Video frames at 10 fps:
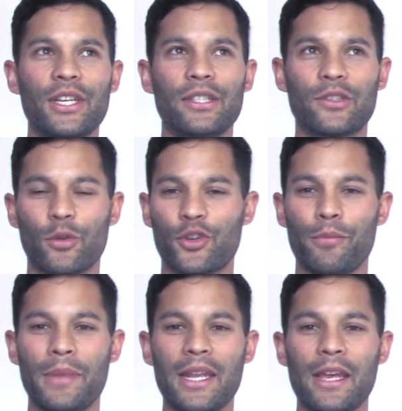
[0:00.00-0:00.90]
and social
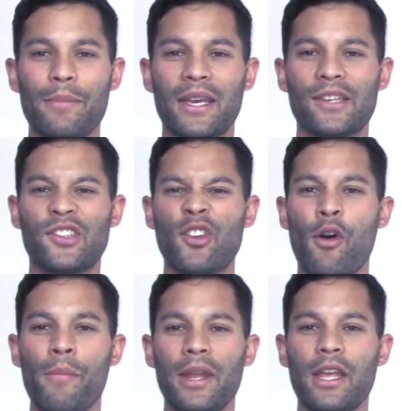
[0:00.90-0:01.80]
media because
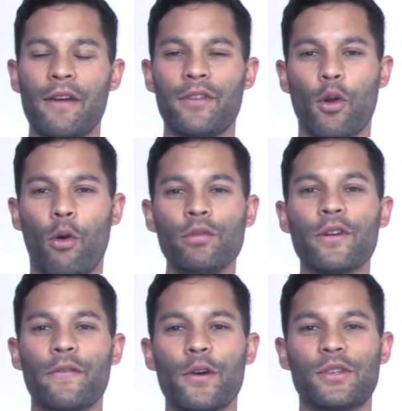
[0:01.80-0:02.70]
so many of their
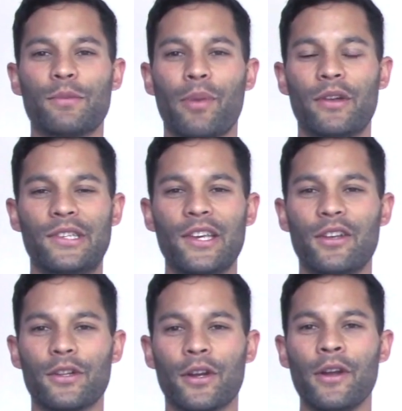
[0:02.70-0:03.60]
older folks in
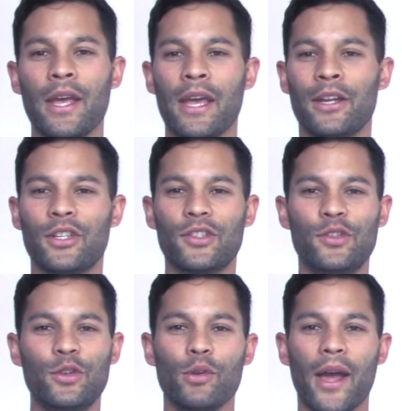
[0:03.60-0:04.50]
particular
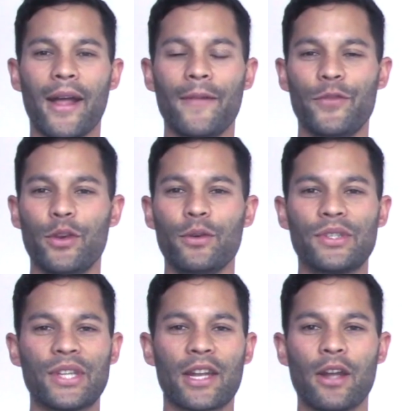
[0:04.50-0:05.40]
just do not
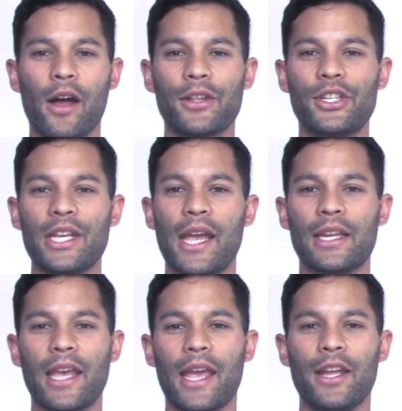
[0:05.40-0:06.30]
use technology
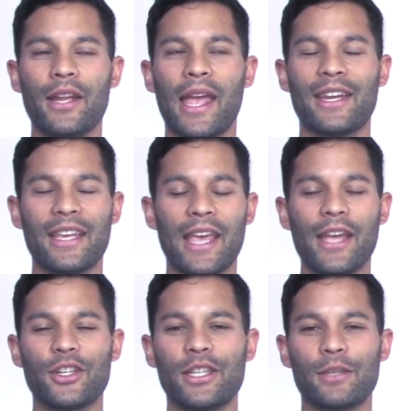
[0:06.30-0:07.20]
and
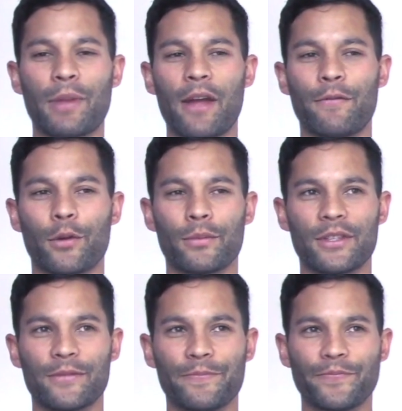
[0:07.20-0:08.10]
engage in these
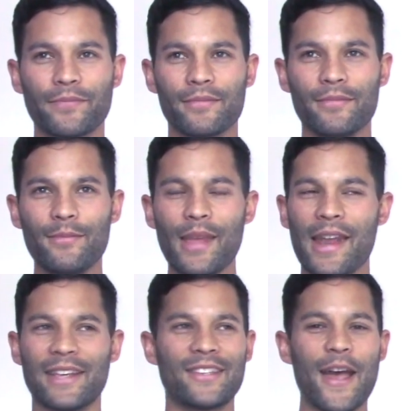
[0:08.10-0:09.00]
platforms. And
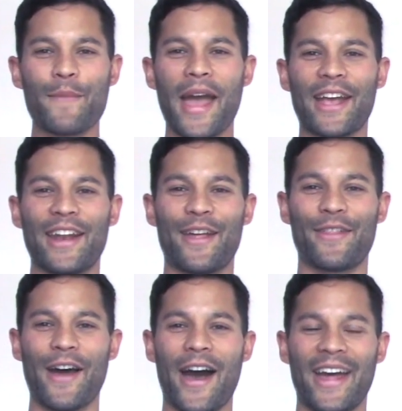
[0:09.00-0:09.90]
I sat back and I
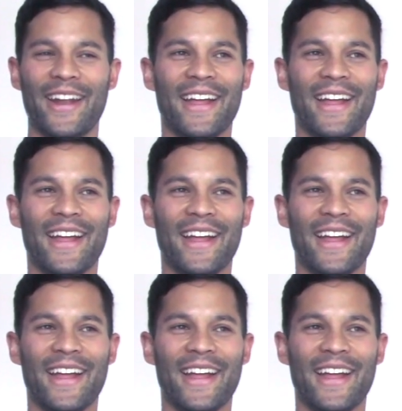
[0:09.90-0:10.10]
thought